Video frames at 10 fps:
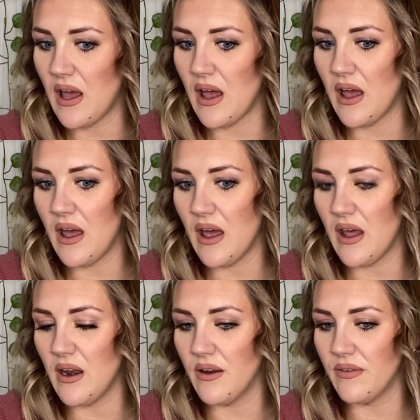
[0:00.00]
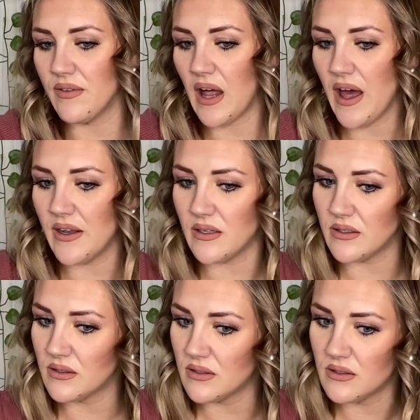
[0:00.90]
and
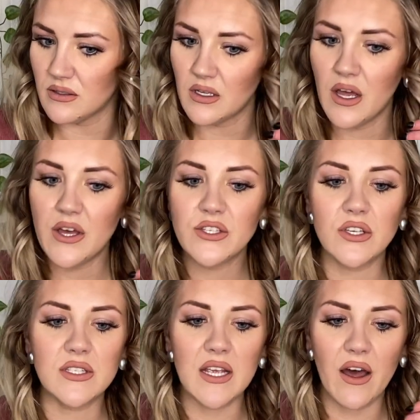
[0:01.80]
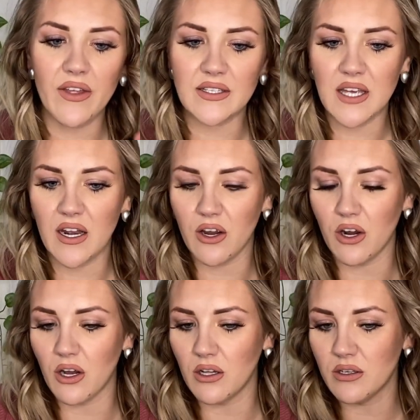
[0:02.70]
flatten. So see how that's kind of
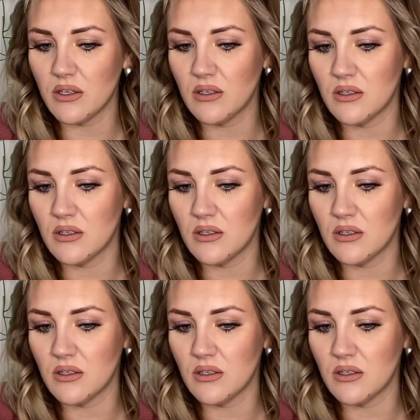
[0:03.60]
curled?